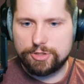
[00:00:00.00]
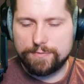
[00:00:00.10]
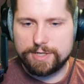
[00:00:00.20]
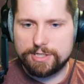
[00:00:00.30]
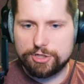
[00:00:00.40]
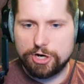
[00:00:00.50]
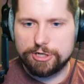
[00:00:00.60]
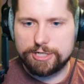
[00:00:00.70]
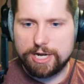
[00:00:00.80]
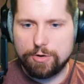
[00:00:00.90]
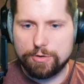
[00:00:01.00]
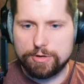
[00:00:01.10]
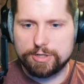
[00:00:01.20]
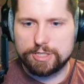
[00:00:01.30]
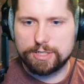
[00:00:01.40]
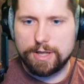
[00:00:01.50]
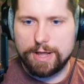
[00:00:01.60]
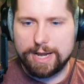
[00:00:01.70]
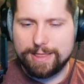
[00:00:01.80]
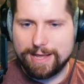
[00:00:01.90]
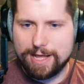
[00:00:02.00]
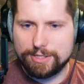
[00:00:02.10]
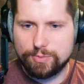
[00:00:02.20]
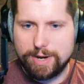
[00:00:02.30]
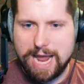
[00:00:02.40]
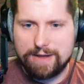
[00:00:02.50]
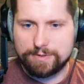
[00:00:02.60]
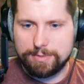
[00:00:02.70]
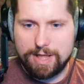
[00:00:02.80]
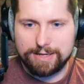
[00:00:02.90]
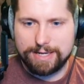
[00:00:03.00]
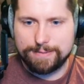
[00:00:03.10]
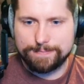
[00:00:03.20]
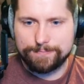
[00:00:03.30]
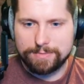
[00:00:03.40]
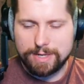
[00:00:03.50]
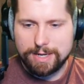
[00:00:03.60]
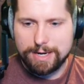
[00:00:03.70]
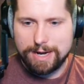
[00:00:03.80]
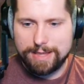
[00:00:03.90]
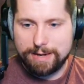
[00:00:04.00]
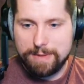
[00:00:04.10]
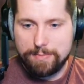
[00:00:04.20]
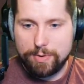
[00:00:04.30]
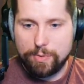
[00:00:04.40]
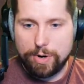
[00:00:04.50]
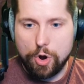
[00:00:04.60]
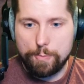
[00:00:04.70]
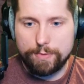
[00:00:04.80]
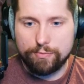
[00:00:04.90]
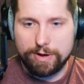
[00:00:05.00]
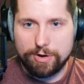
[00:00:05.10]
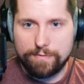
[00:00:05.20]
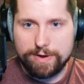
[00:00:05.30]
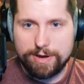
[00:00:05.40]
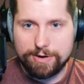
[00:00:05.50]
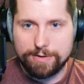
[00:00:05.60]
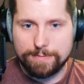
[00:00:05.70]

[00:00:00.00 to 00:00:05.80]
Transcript: if it does a charge attack or anything else, we have to block it. And then maybe we hope we run it over here.